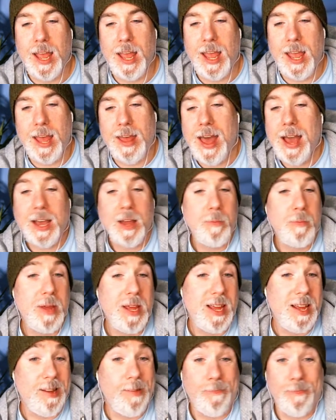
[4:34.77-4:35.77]
that could
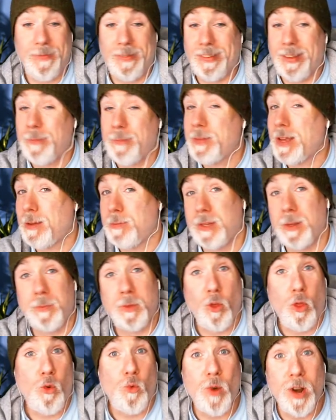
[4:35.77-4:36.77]
be sometimes up to
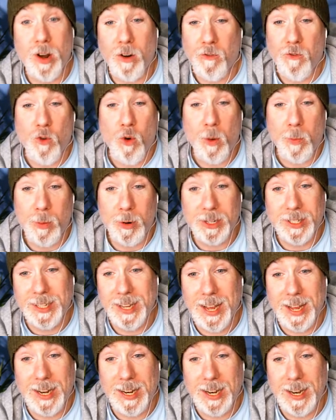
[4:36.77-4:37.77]
3 or
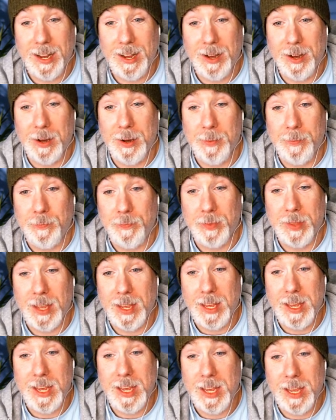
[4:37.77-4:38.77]
4%.
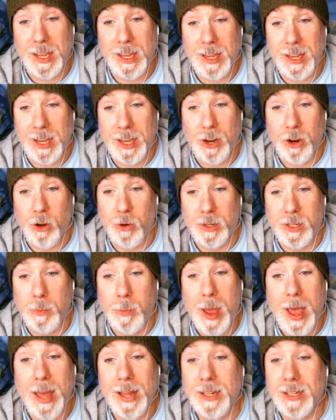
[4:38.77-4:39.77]
It
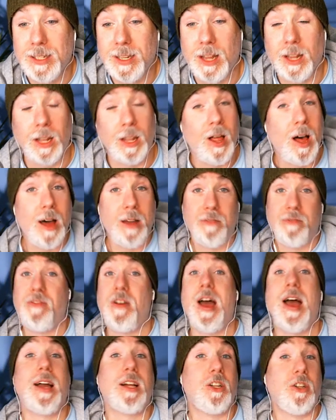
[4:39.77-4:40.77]
depends on a lot of
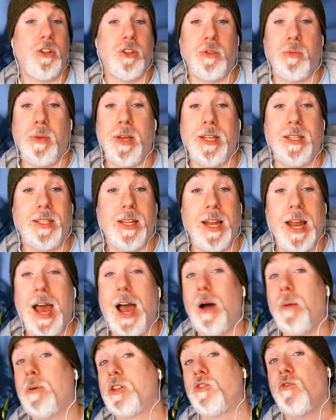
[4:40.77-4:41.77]
factors based on
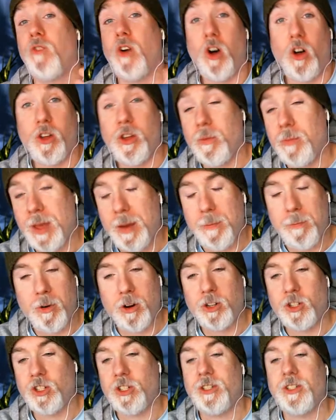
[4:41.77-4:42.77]
how much volume that
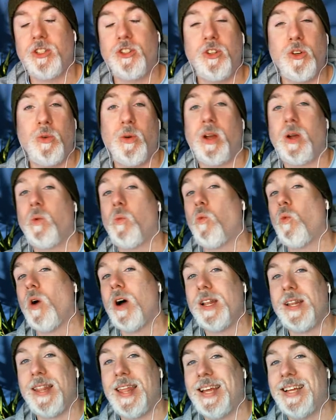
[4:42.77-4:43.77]
merchant is doing,
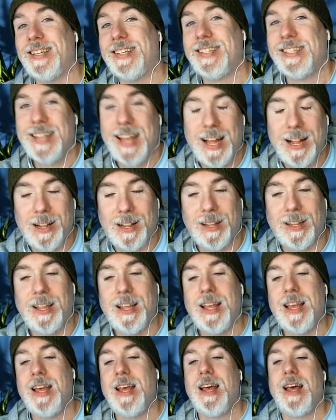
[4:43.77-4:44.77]
what they sell,
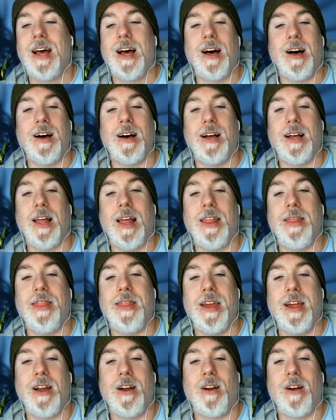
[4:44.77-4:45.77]
how